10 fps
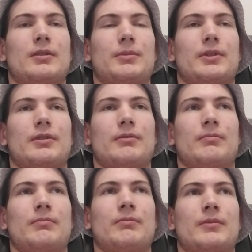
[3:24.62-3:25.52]
I
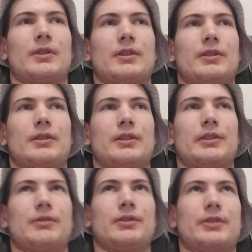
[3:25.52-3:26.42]
mean, and
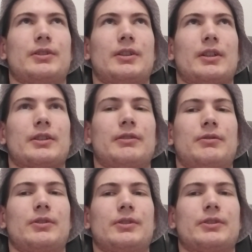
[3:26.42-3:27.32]
this was like the
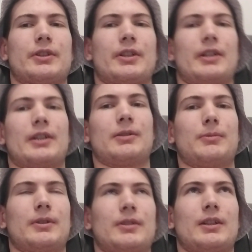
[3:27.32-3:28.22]
first year
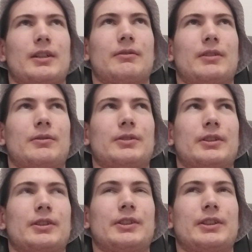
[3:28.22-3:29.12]
when I was
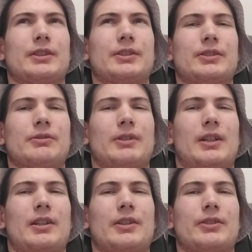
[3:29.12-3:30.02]
in sixth
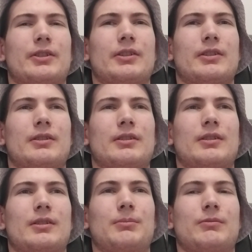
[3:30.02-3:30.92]
grade, I think,
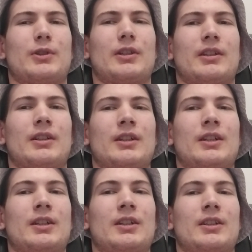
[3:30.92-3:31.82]
and when I
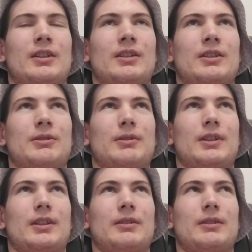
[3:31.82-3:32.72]

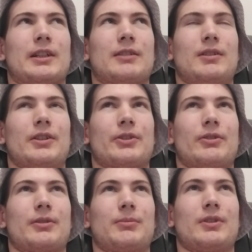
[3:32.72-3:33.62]
very actively
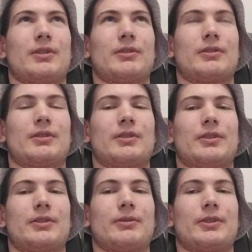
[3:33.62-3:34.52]
thought about
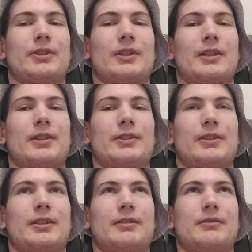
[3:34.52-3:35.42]
suicide and
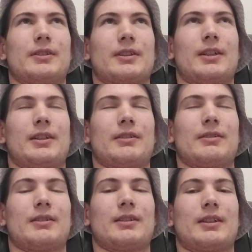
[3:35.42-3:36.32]
stuff, and
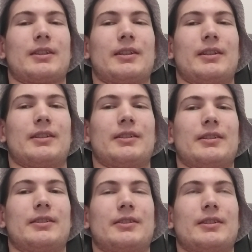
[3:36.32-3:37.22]
came like, yeah,
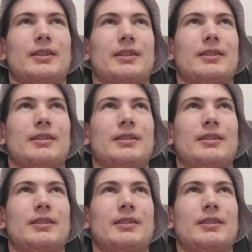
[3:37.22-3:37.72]
that's like